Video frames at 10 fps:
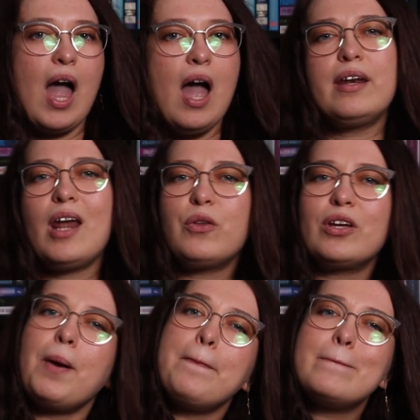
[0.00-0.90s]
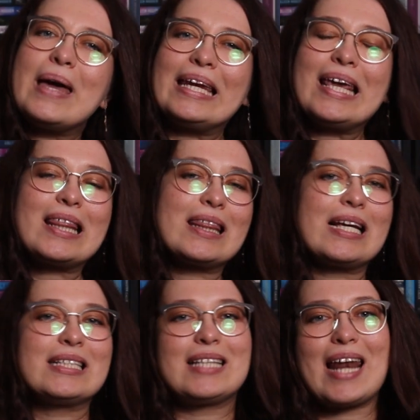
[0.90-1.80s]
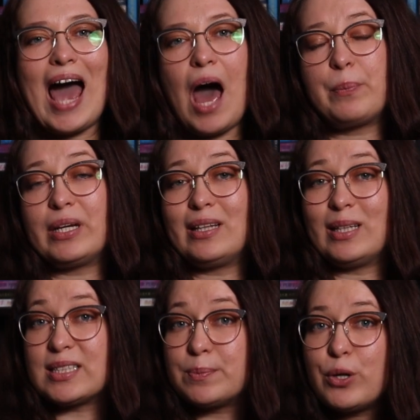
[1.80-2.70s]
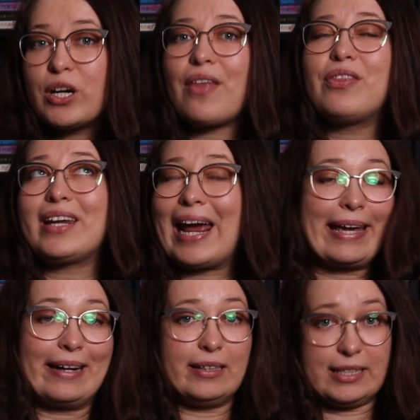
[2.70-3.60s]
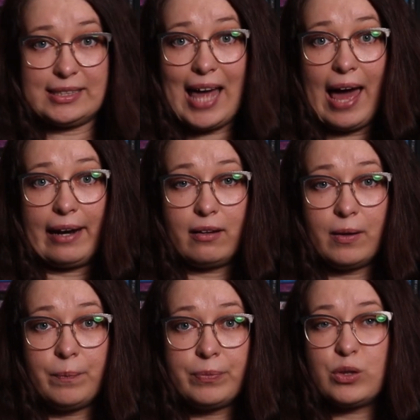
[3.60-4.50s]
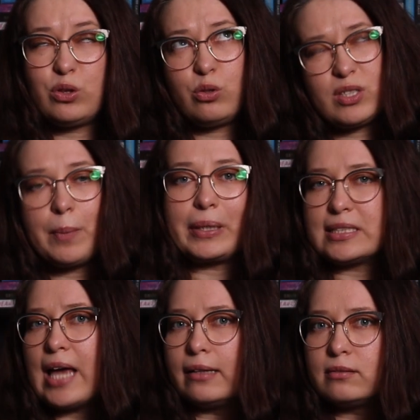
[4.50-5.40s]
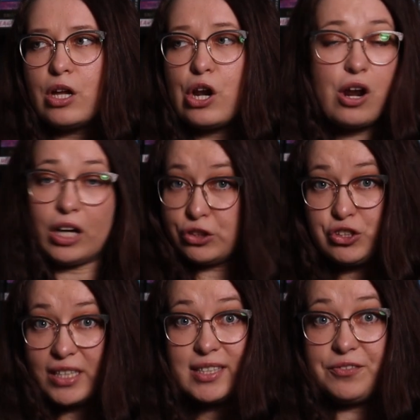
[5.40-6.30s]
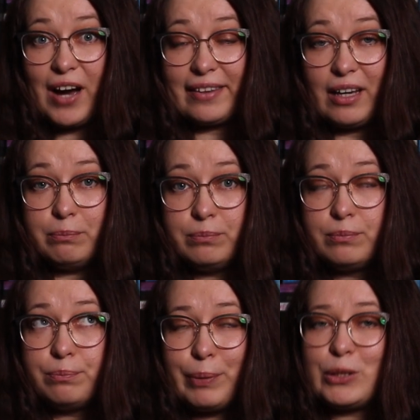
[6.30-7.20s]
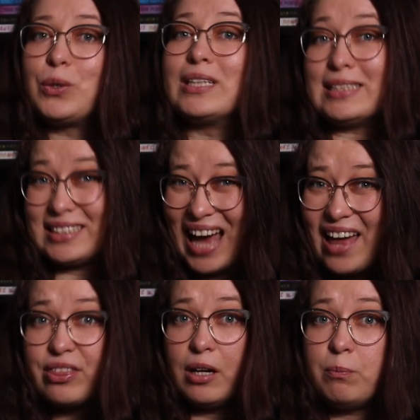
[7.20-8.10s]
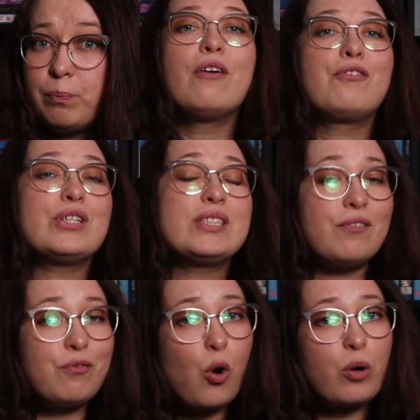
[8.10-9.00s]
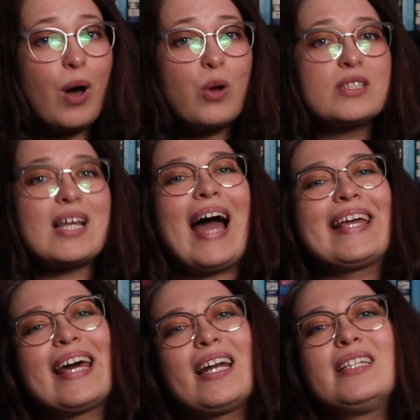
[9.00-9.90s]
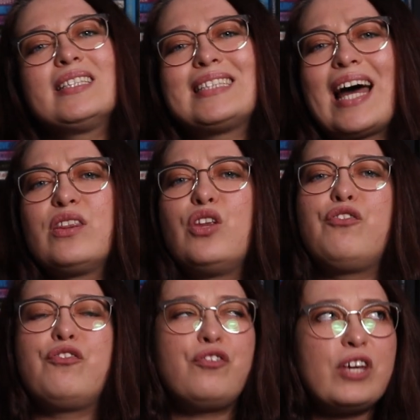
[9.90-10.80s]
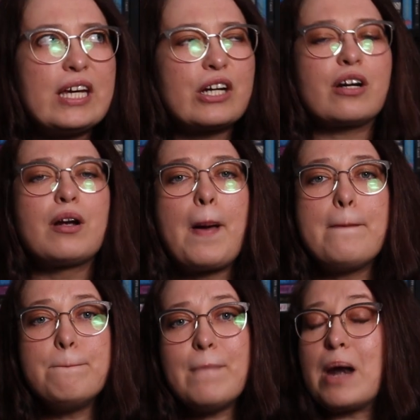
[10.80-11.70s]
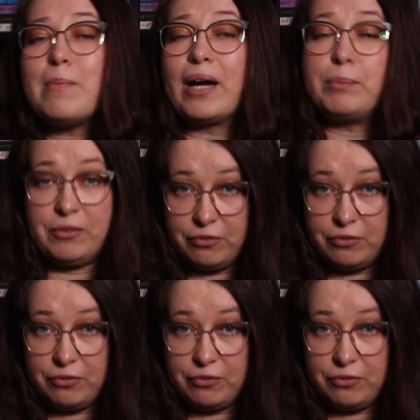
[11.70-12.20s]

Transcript: Now, there are many things that happen in this book that I can understand, to some extent. Not to justify them, but to understand them. First and foremost, I can understand the fear men might be